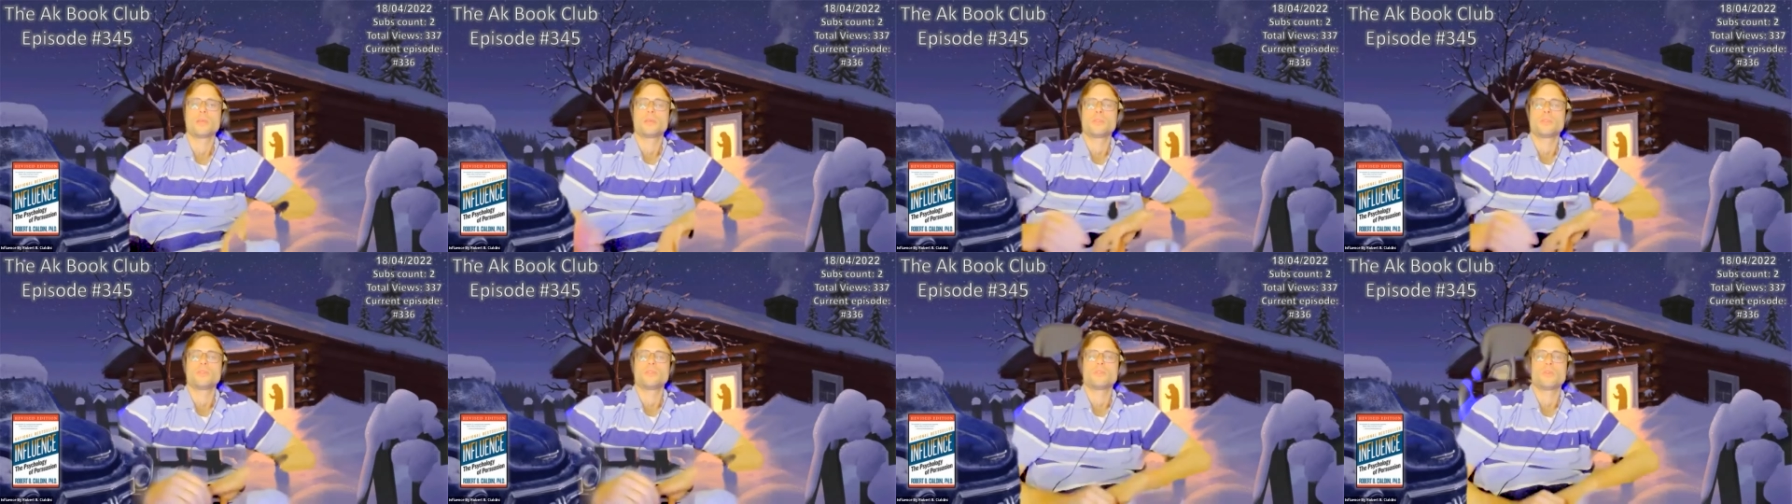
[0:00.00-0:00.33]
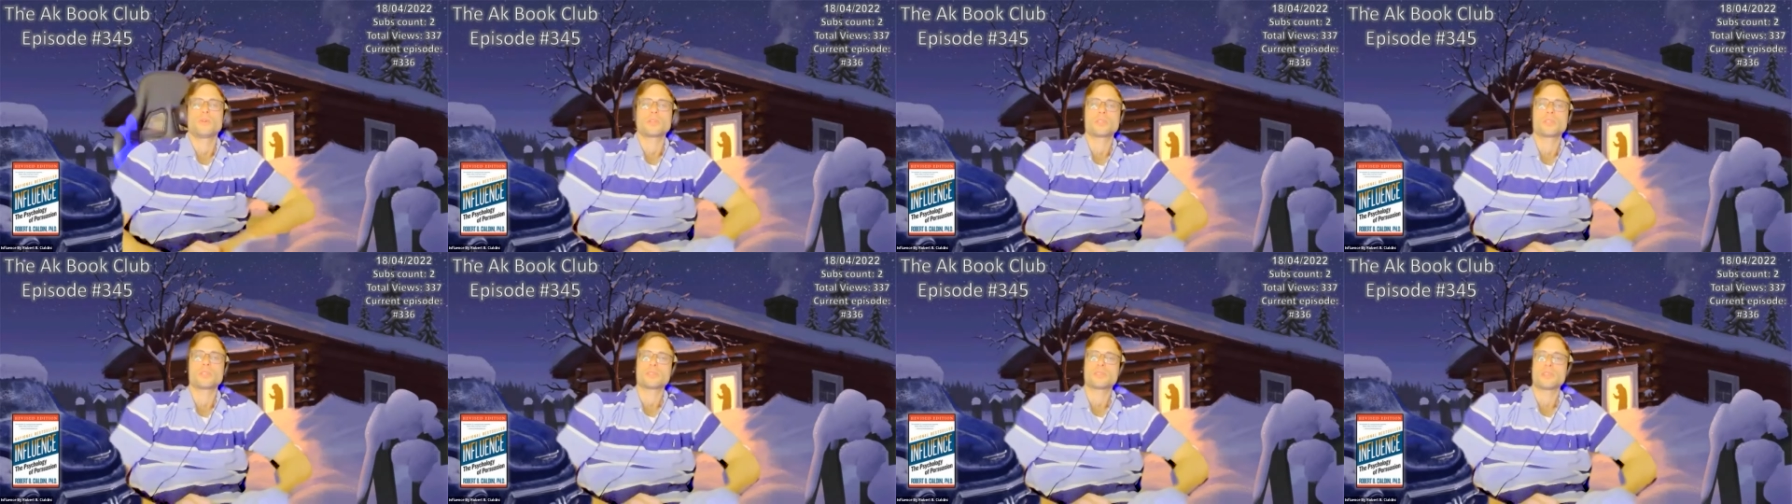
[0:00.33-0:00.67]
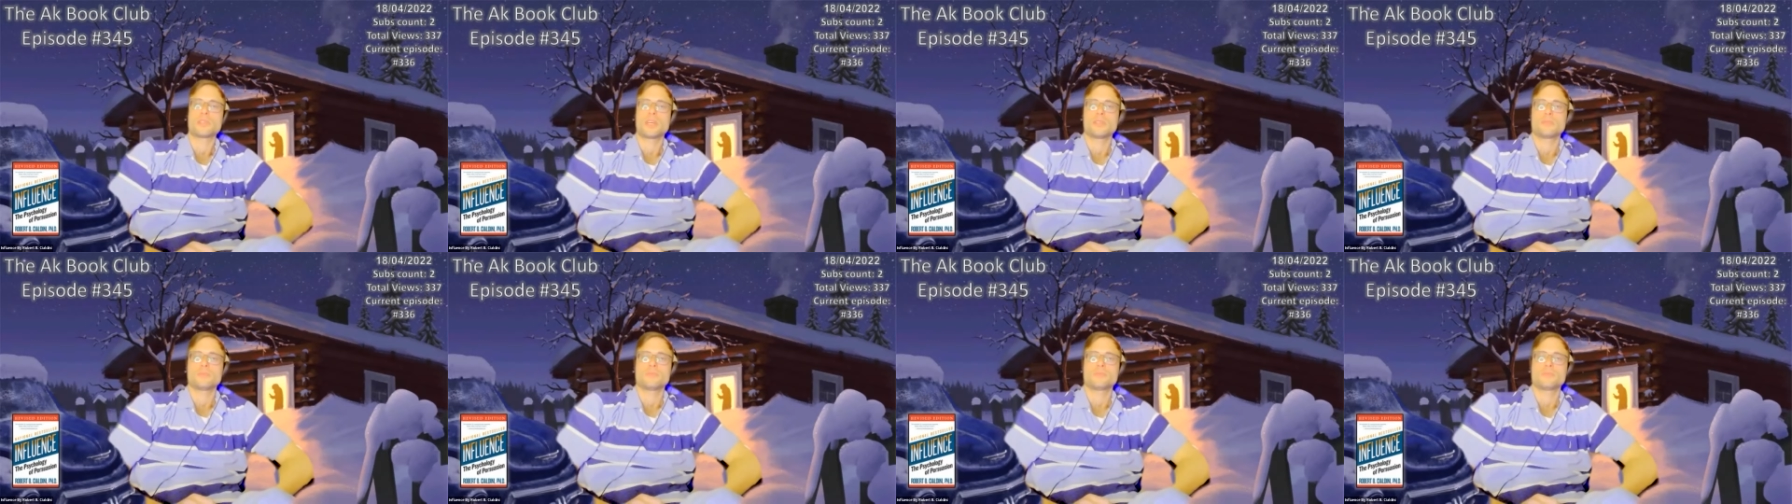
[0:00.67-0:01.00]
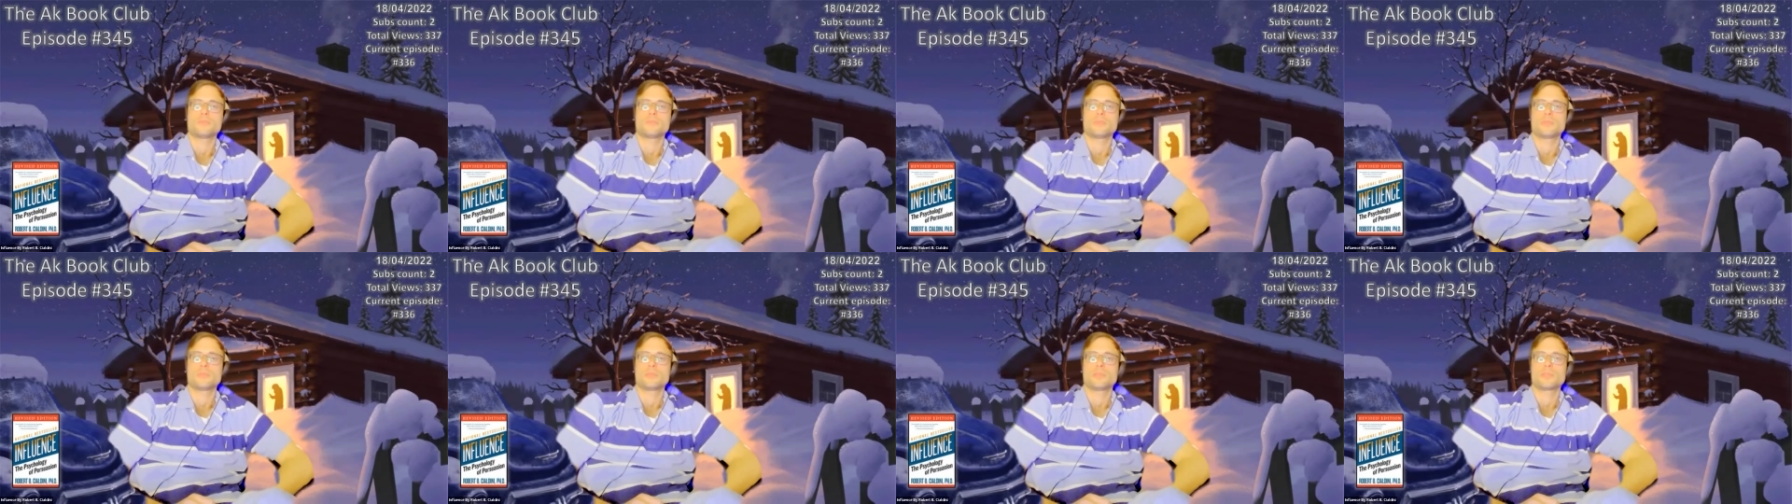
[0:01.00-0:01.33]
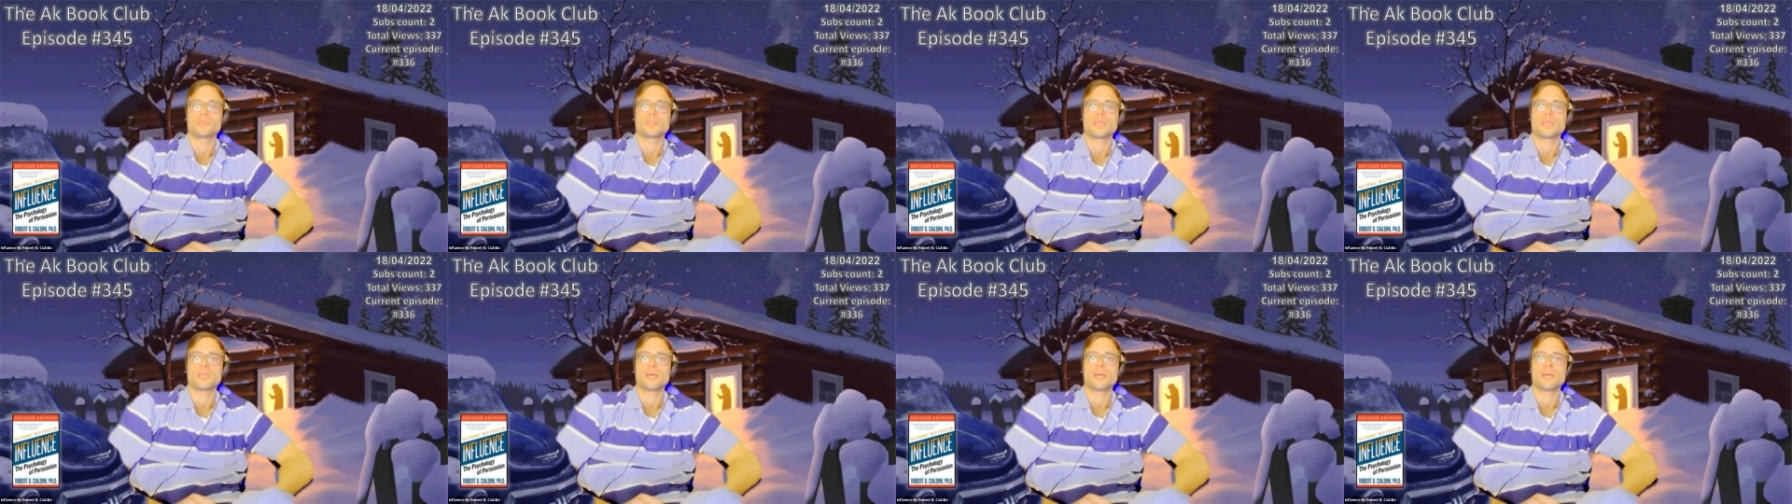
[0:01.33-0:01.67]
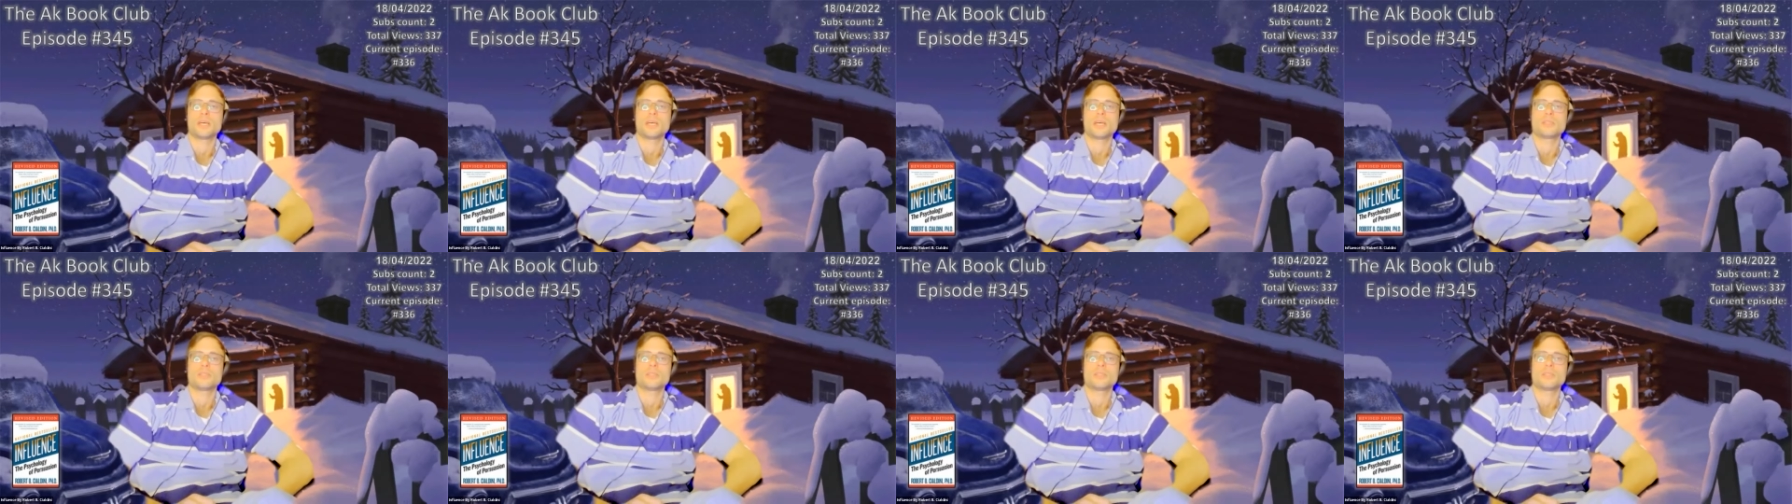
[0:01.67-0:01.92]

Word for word: During this time, the